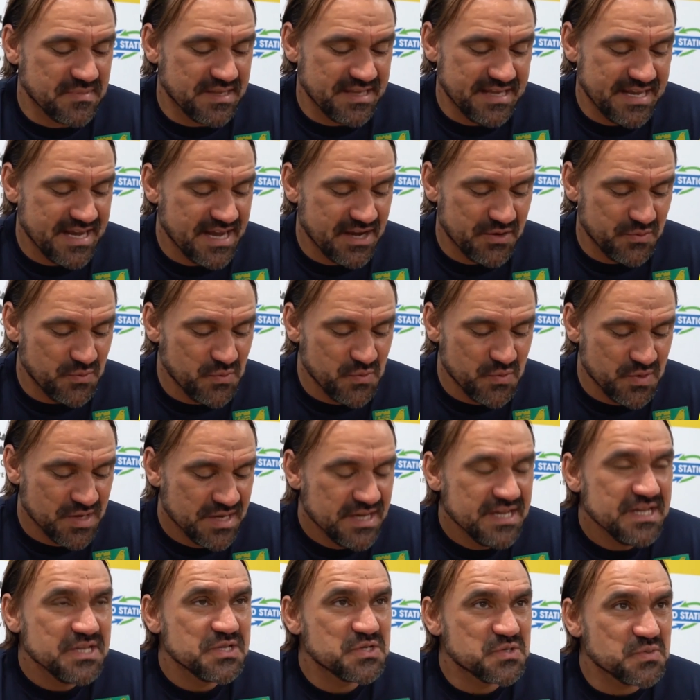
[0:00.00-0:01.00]
yeah, who
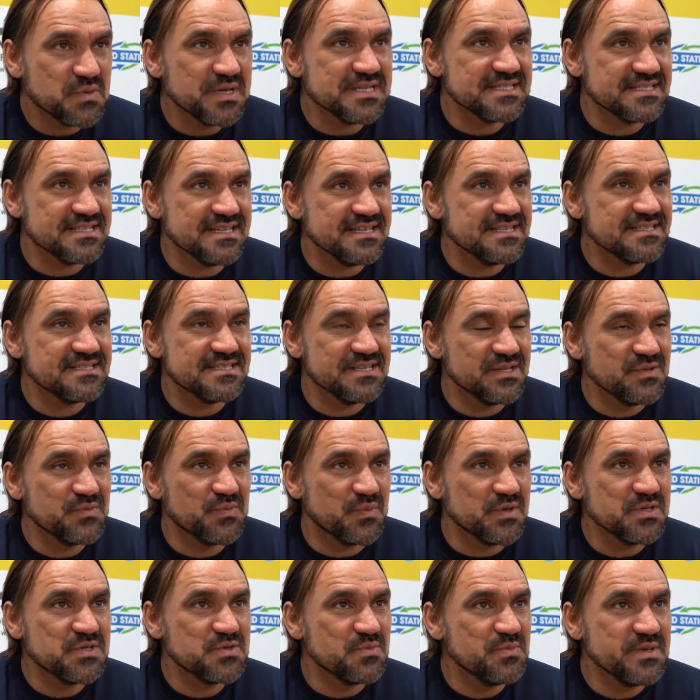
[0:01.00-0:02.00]
trust us
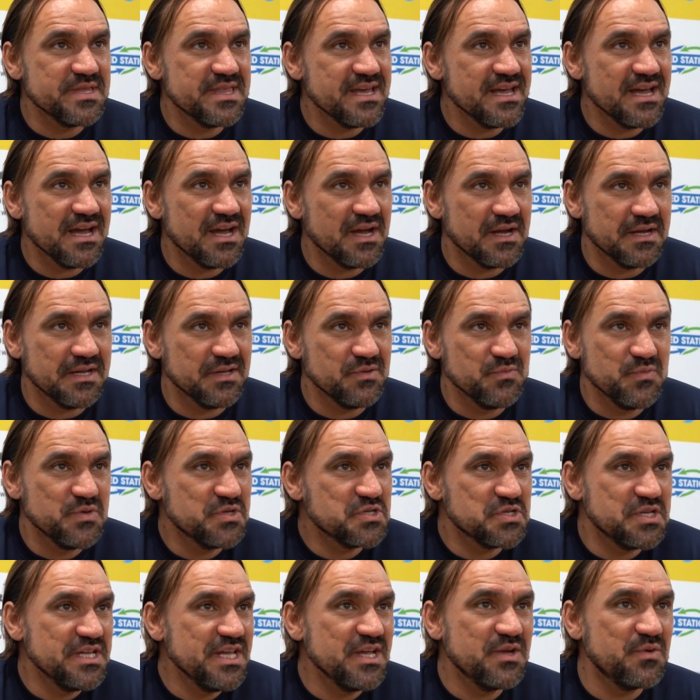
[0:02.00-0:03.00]
and want to be there in
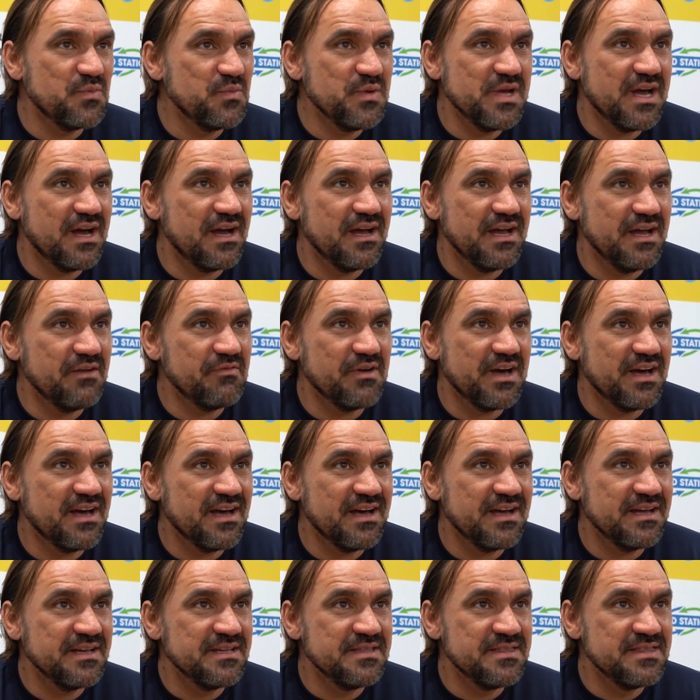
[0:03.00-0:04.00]
which league we are ever
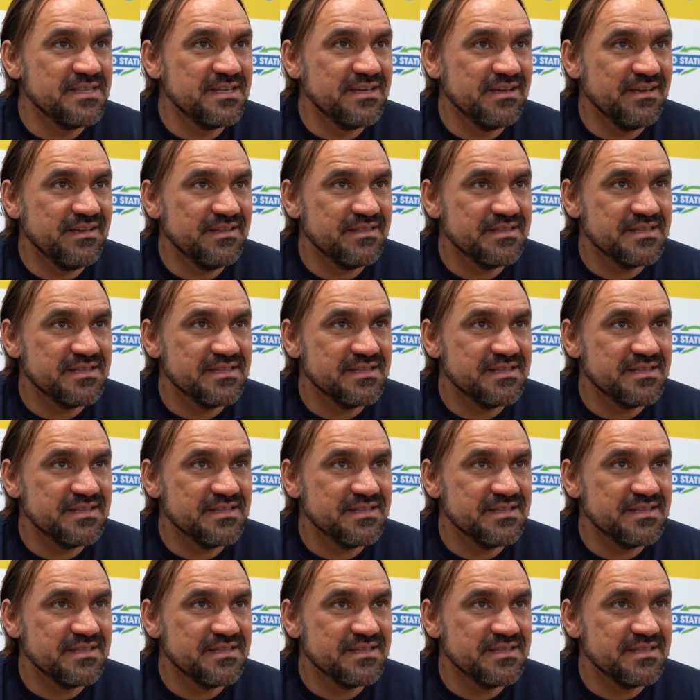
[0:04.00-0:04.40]
are in the,